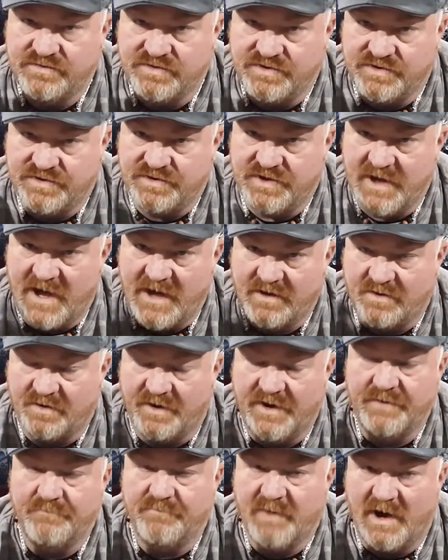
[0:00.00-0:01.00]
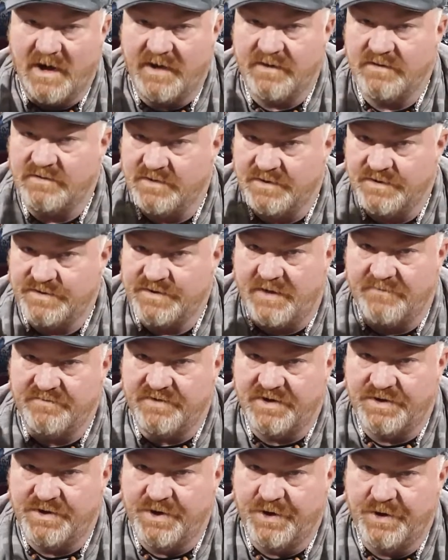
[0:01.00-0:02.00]
That green bike, the
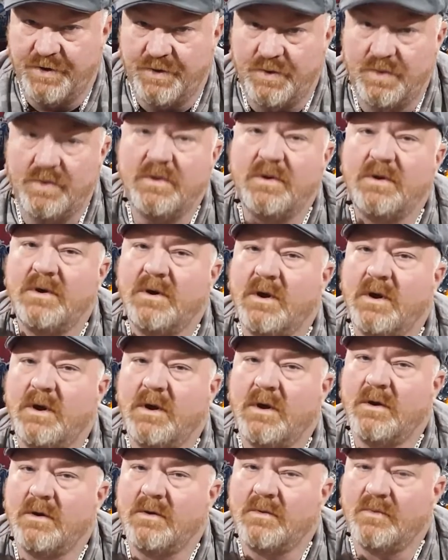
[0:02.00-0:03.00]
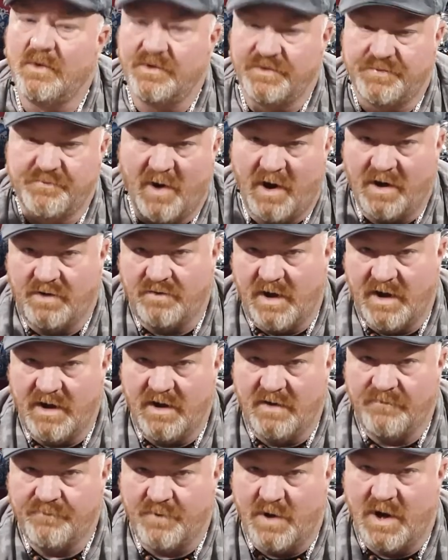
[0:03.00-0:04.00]
72, was parked right
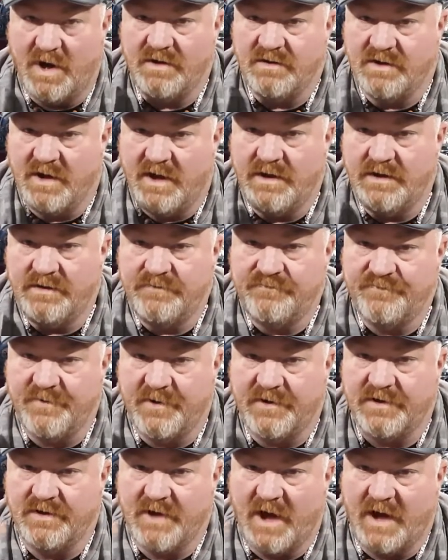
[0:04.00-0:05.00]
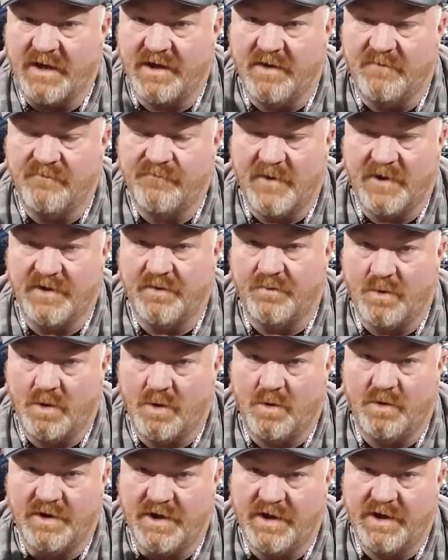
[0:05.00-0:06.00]
up front. I come fucking
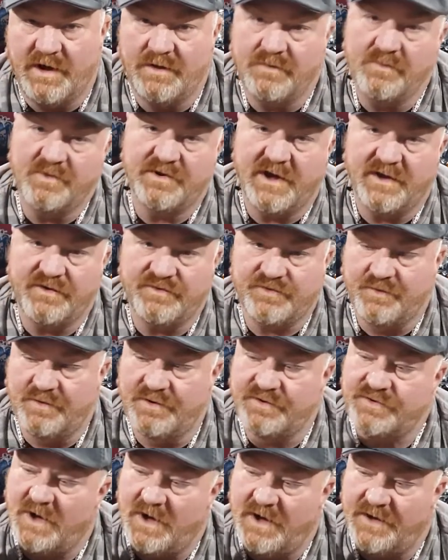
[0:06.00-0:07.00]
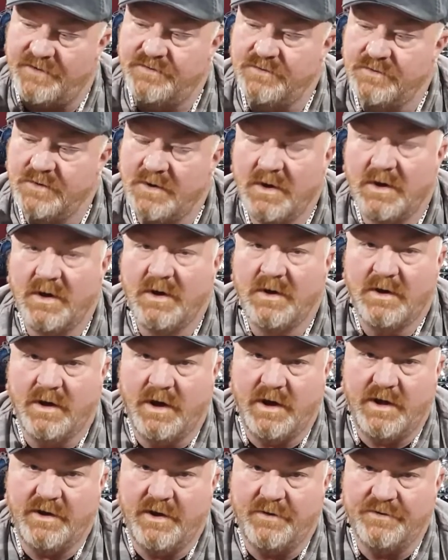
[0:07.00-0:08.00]
rolling in with that suicide,
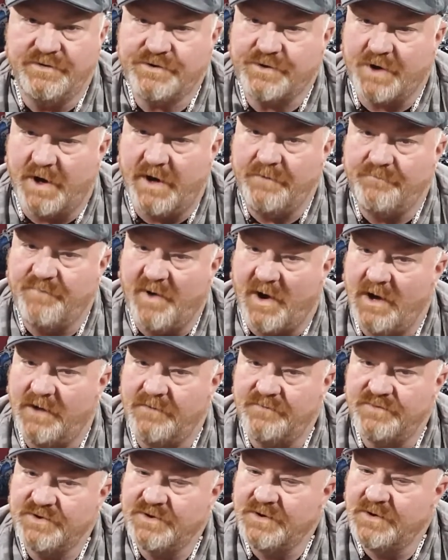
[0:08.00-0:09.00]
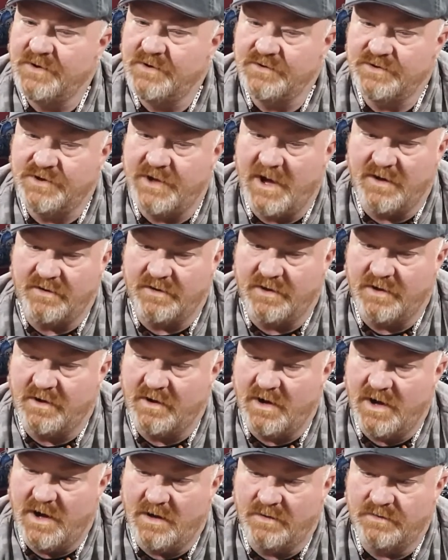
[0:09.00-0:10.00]
and those straight pipes down to the
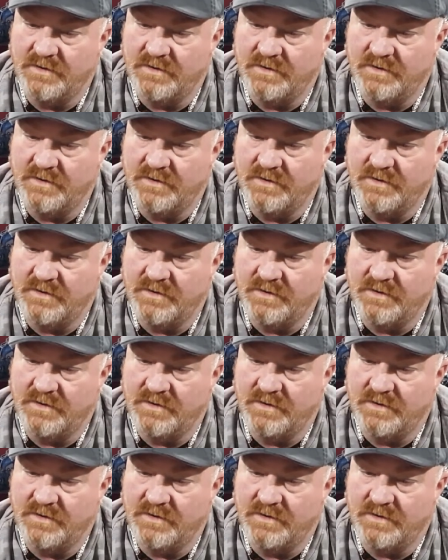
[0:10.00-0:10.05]
ground.